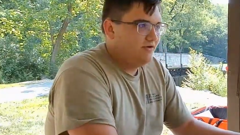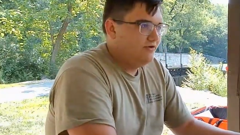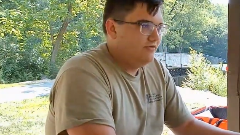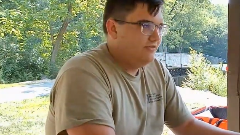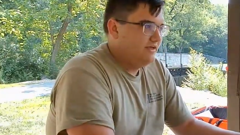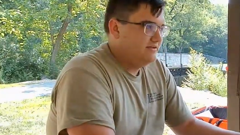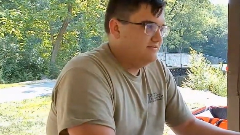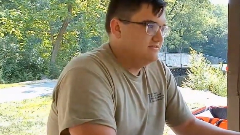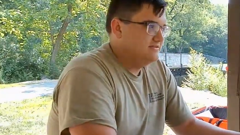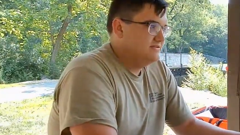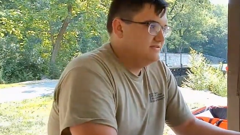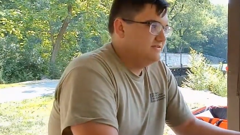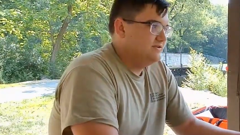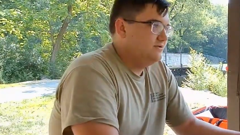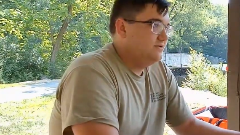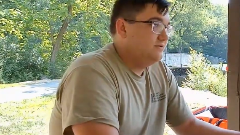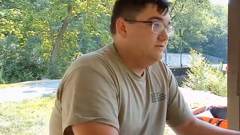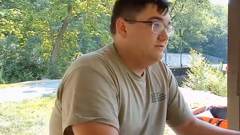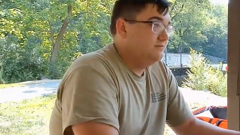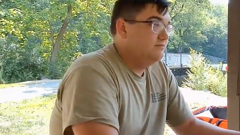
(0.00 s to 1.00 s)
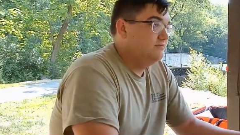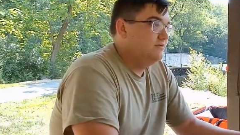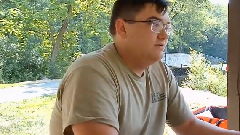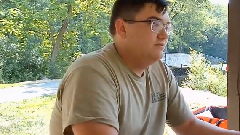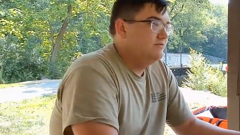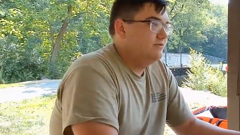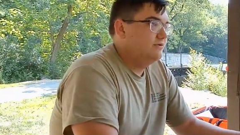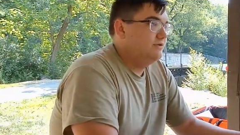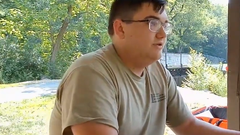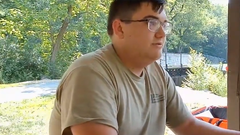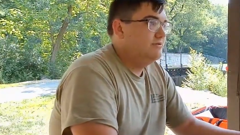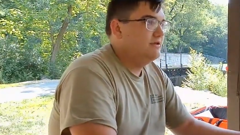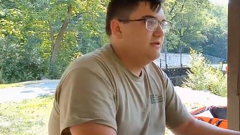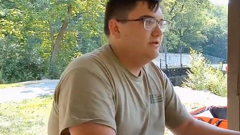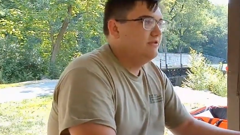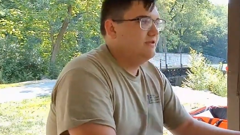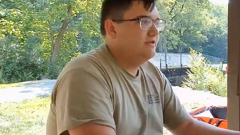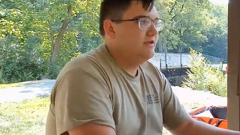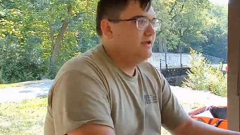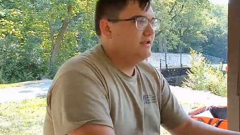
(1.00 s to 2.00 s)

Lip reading: that still wouldn't really be a thing.